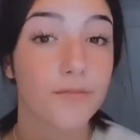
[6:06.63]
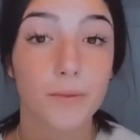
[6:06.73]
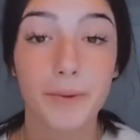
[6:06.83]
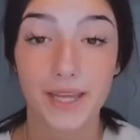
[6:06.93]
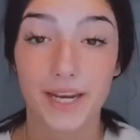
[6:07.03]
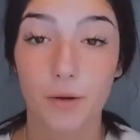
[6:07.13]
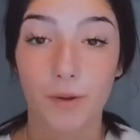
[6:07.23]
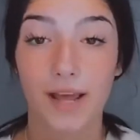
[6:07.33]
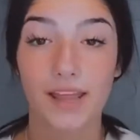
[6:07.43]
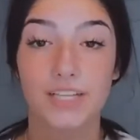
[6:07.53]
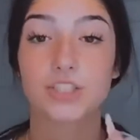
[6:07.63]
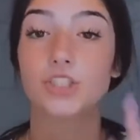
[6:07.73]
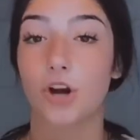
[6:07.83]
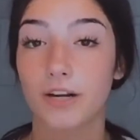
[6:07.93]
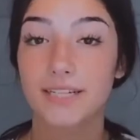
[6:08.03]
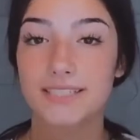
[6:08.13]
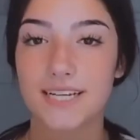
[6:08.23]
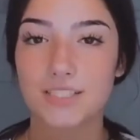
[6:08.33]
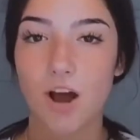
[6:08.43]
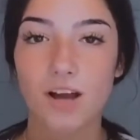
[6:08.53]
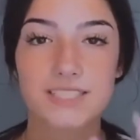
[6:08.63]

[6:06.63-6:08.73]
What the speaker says: from the beginning when I like started TikTok,